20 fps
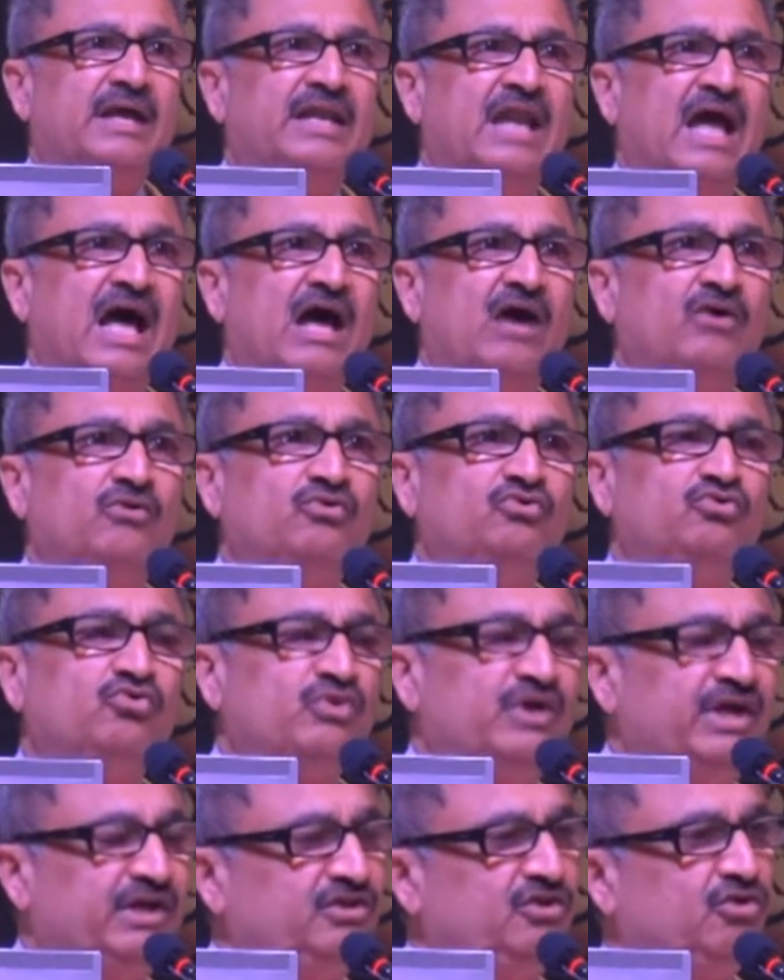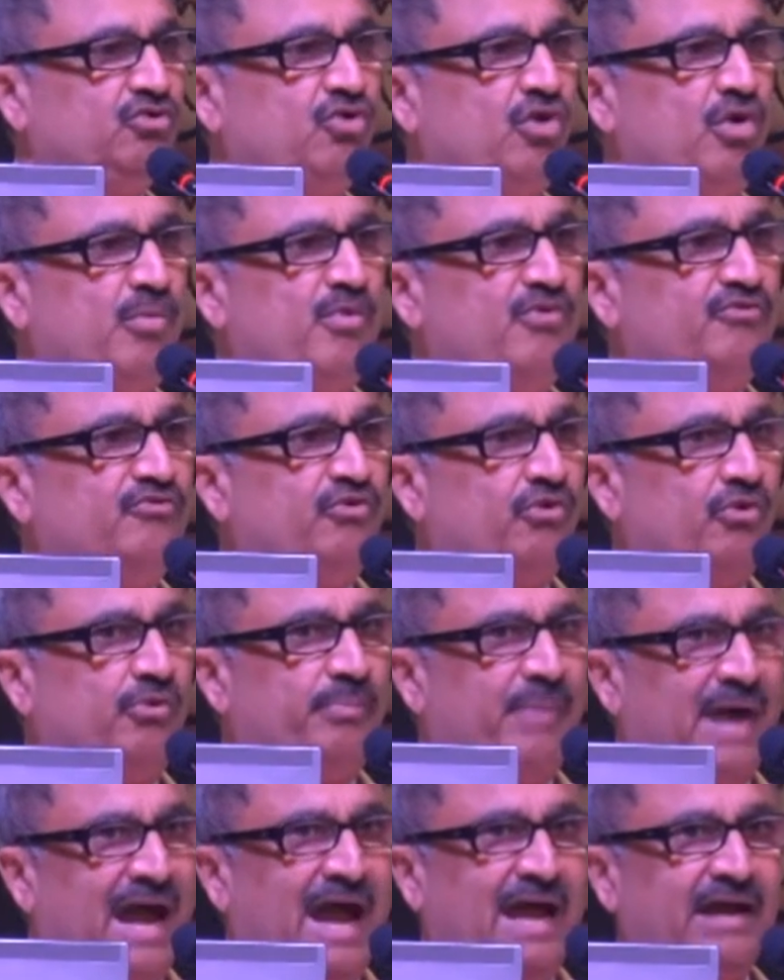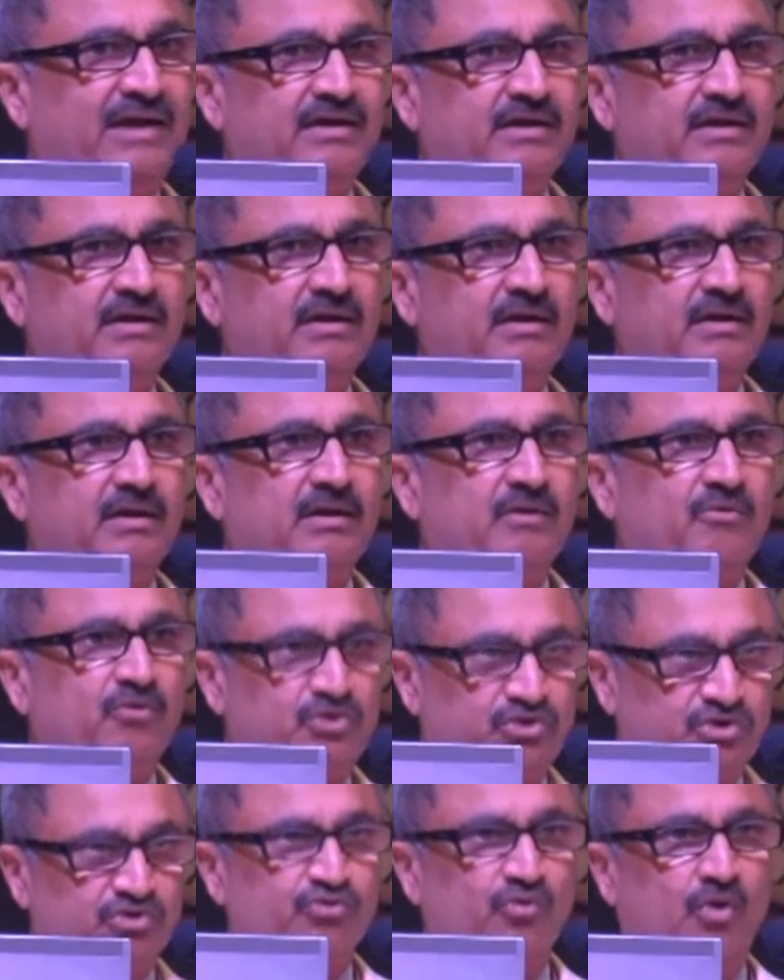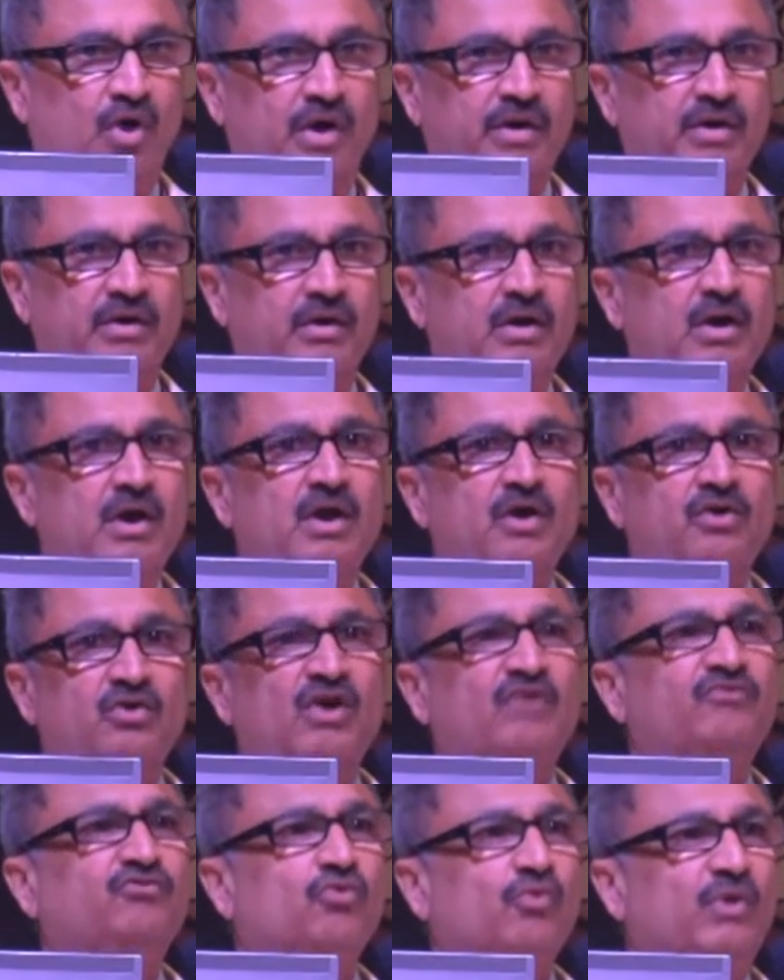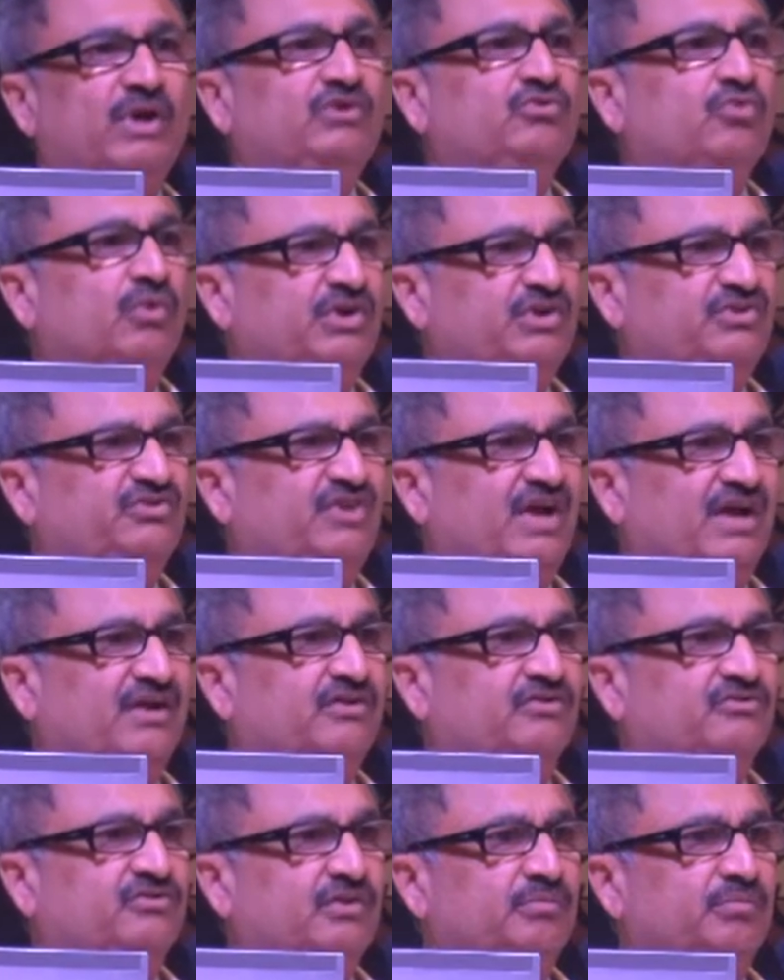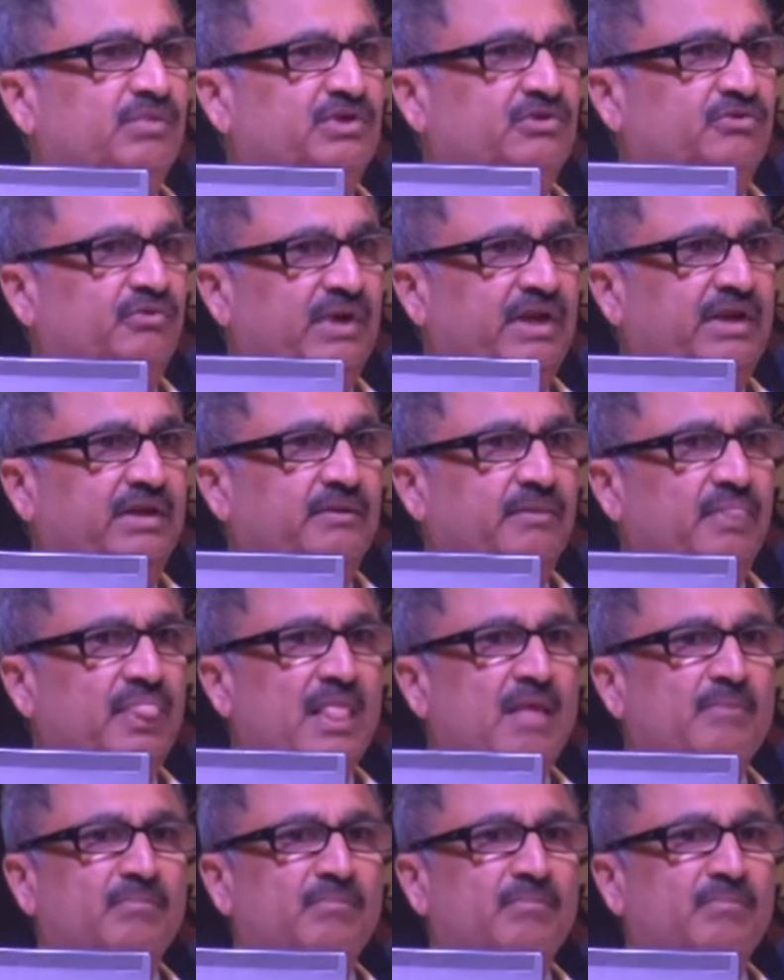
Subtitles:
Now, to get the chromophore back, which is water, you have to wait 20 seconds in between.